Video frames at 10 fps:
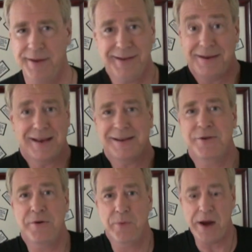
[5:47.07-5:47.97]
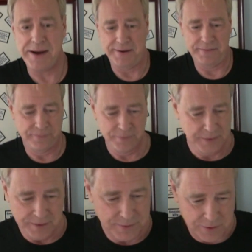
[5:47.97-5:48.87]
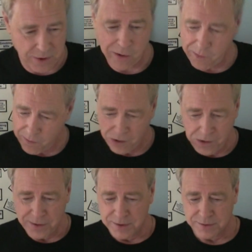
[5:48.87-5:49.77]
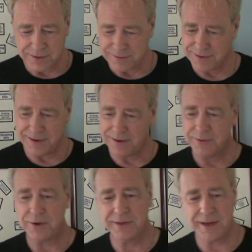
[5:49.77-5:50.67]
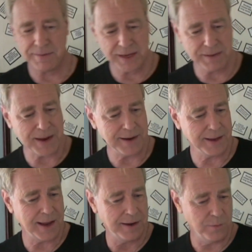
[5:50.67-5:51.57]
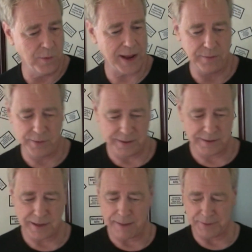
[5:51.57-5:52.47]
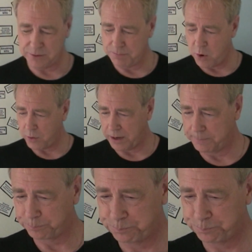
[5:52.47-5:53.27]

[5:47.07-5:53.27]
It's like a no-brainer. So, you know, don't tell me about gaining weight when you're stopping smoking.